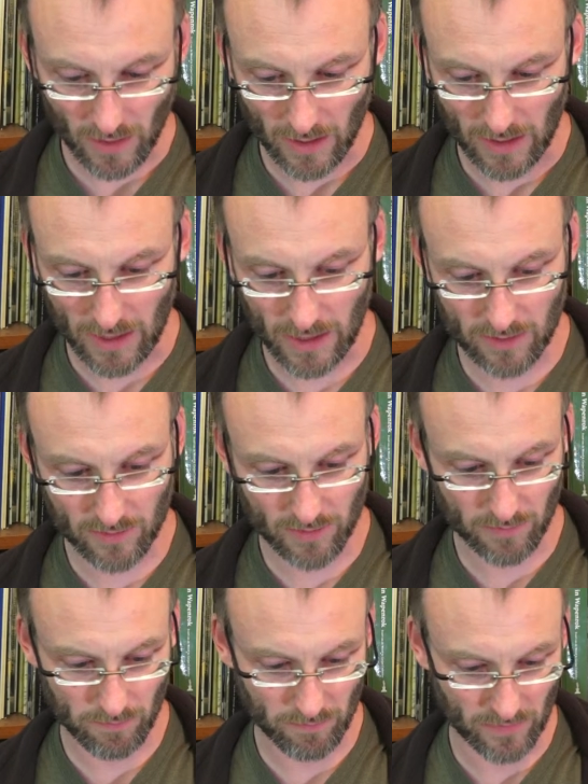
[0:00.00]
And
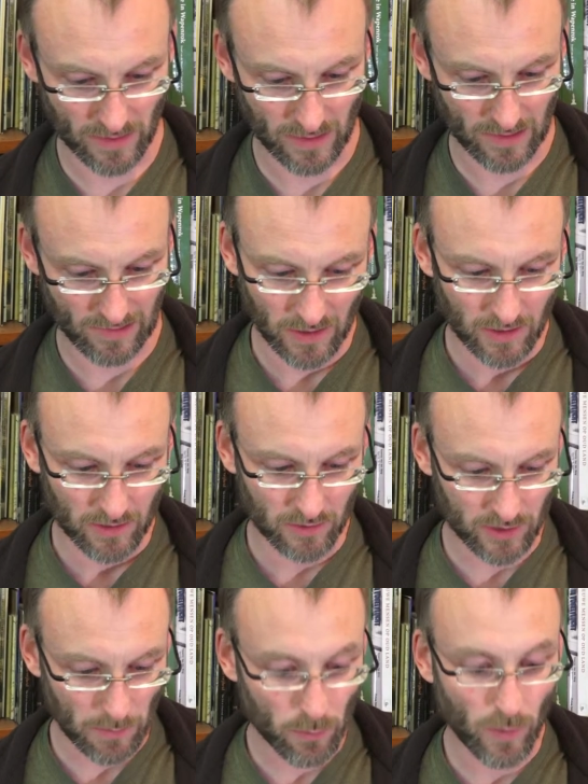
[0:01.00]
the
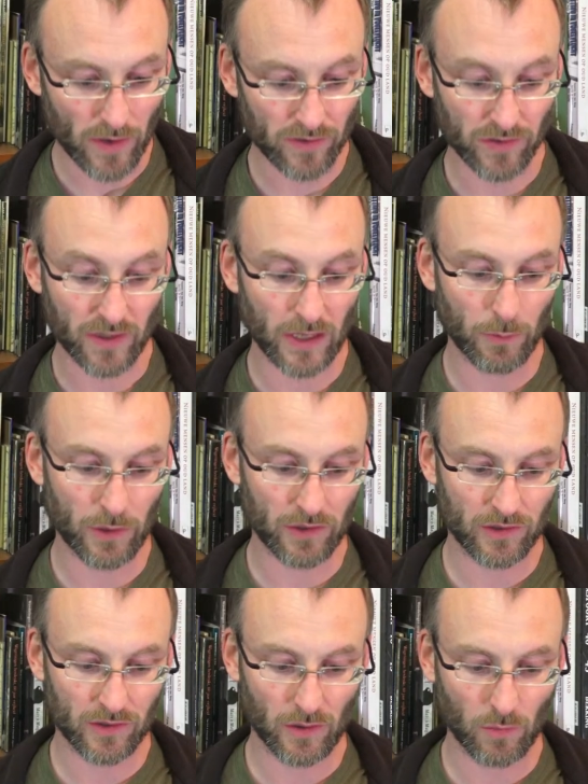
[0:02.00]
sub-question here
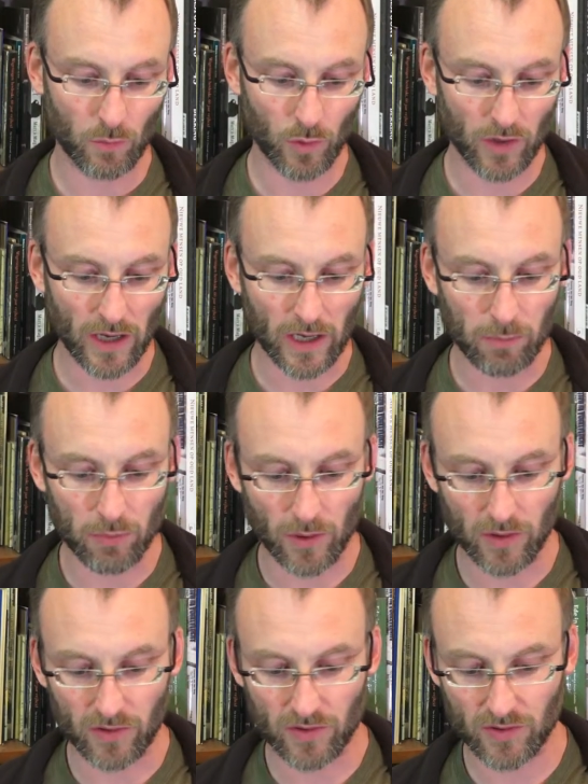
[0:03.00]
is, would I
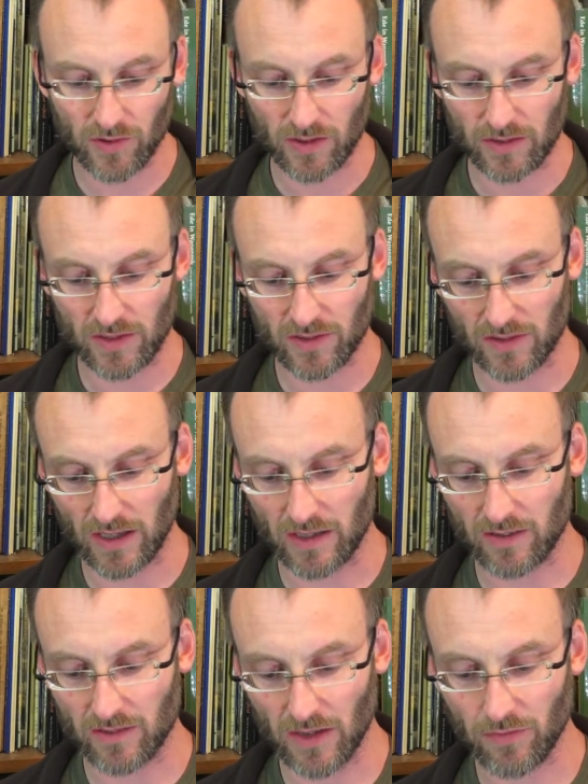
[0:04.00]
approach this
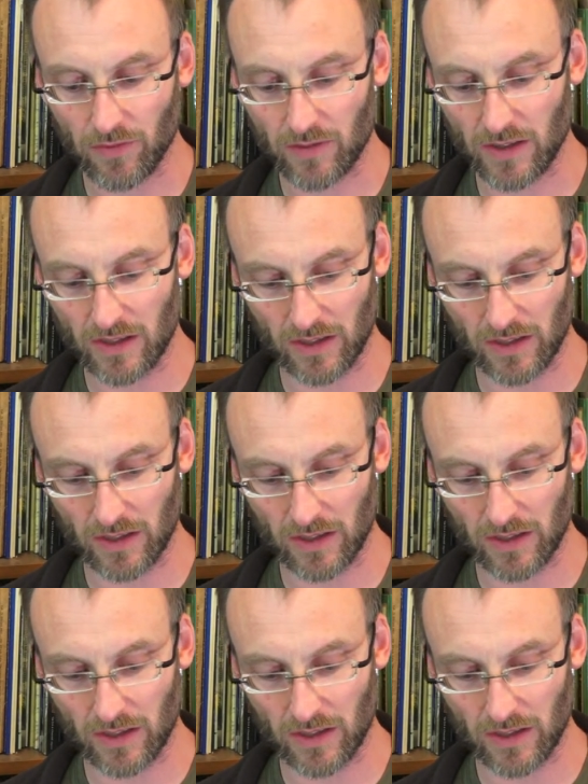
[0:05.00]
site differently than